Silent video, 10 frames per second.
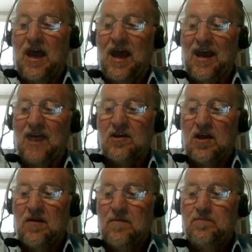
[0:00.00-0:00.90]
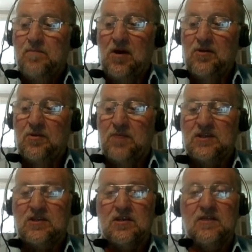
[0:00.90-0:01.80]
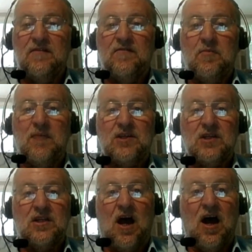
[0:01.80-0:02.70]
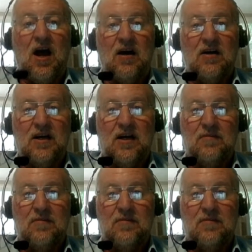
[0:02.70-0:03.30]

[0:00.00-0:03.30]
and both the pieces of the information are